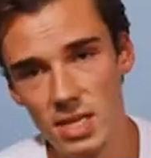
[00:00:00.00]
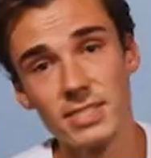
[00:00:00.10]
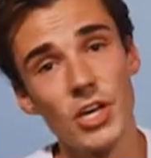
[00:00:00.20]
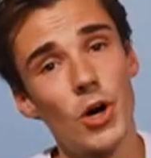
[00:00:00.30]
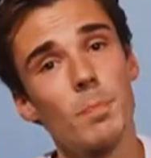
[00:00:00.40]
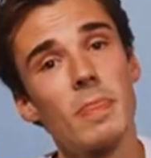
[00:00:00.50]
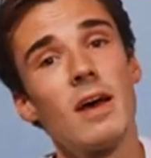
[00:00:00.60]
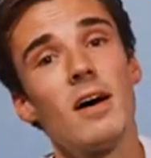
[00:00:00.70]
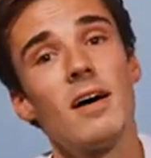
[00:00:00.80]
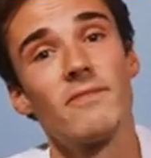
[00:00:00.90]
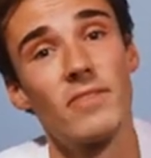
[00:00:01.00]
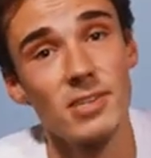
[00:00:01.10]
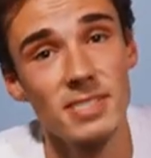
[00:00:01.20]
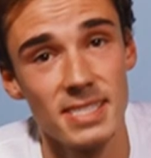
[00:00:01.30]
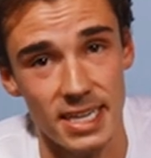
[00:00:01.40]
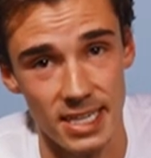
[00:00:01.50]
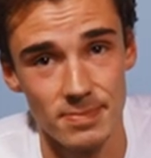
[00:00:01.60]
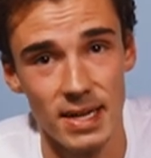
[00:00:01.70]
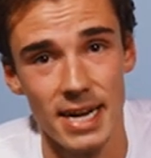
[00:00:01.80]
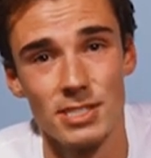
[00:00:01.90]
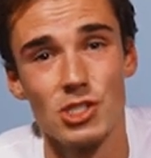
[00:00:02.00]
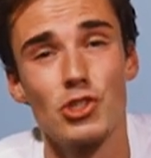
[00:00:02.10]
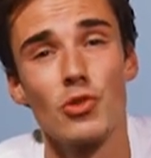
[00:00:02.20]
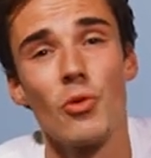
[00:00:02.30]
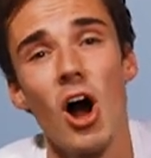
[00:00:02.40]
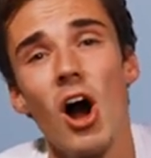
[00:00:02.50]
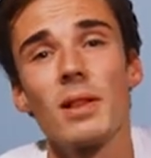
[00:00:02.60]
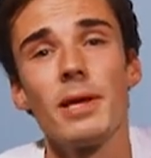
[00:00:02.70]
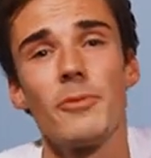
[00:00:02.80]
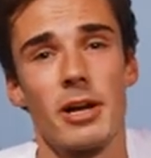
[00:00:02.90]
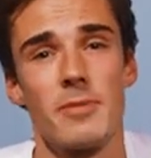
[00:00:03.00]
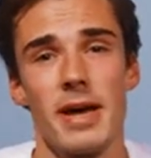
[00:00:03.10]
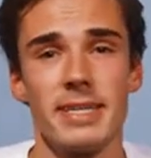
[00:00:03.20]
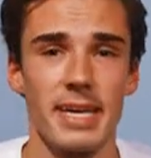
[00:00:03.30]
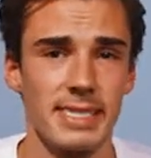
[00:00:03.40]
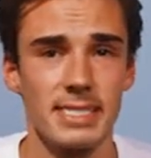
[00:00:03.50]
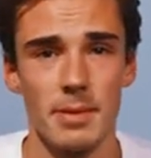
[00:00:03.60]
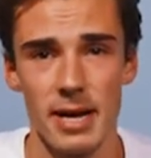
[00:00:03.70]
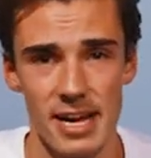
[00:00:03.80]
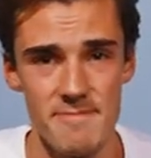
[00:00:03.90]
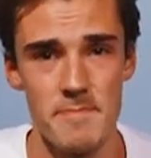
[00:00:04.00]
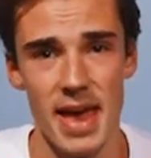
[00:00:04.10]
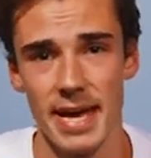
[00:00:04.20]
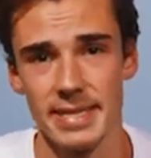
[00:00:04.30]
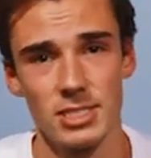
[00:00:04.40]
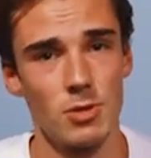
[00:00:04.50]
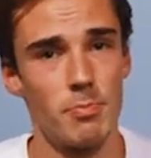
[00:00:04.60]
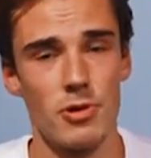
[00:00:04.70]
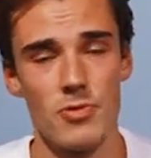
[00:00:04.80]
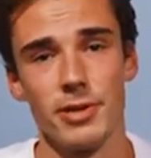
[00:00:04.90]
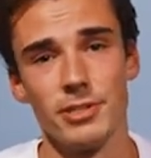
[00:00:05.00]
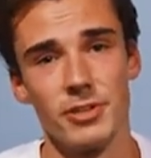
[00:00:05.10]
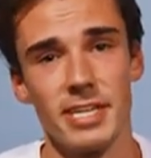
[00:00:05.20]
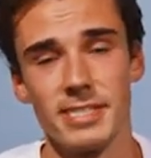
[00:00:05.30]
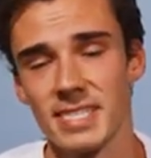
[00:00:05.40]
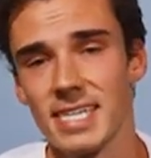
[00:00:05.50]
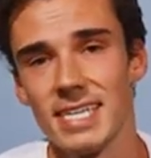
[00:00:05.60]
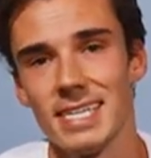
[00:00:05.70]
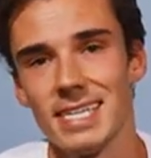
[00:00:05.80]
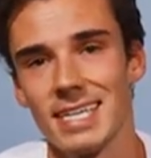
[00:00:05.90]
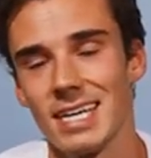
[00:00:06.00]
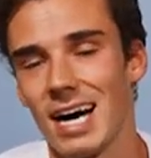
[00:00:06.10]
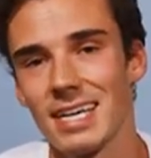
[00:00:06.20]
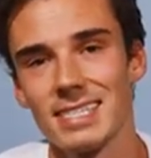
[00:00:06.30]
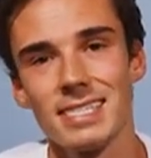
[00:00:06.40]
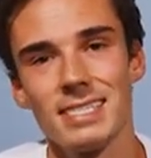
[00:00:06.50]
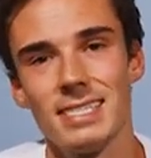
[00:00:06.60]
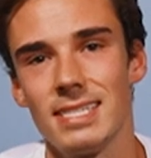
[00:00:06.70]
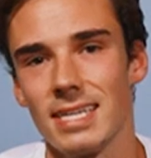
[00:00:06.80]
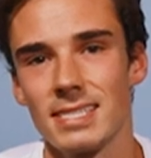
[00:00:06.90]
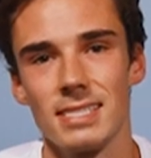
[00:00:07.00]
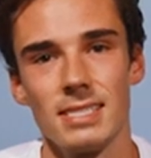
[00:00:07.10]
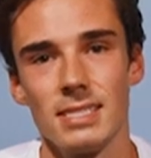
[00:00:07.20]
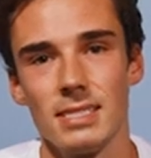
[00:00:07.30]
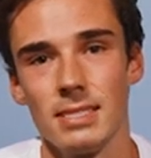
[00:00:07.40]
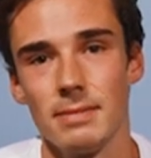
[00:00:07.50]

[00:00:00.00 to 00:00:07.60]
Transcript: So, first thing, I'd strongly recommend getting some kind of band to put around your knees. It honestly doesn't